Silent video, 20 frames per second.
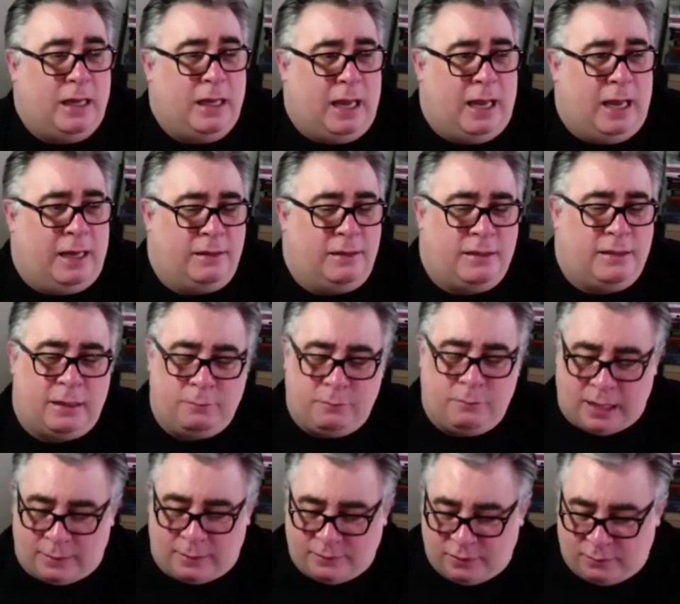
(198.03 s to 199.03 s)
and Tim
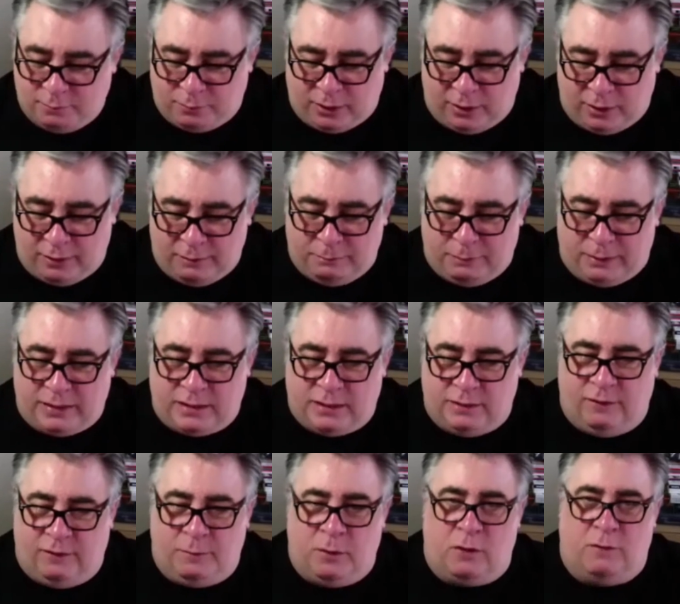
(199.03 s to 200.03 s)
kept on blowing bits
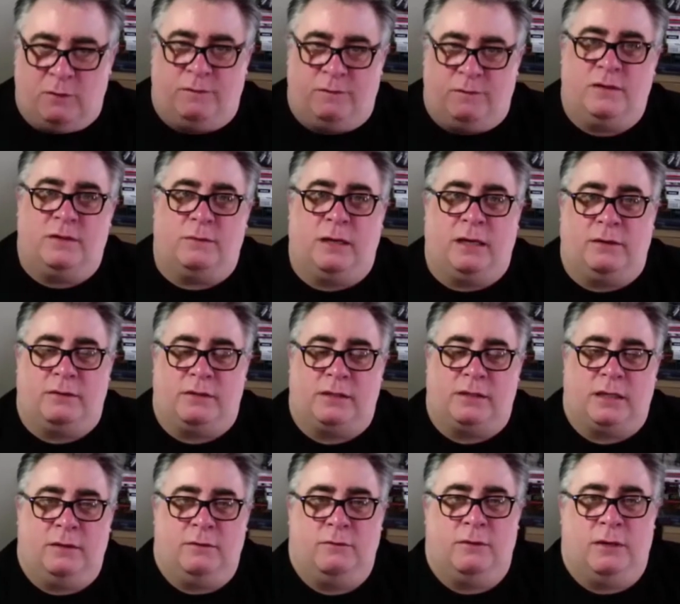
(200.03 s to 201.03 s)
of him off as well.
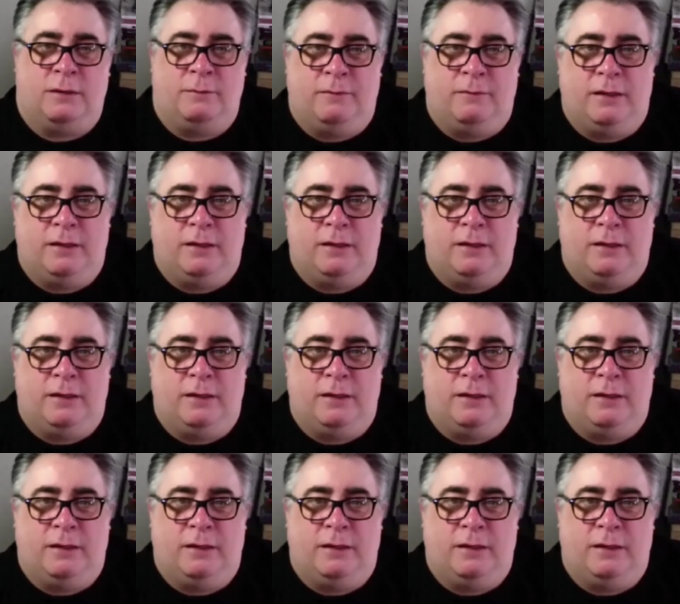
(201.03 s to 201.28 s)
So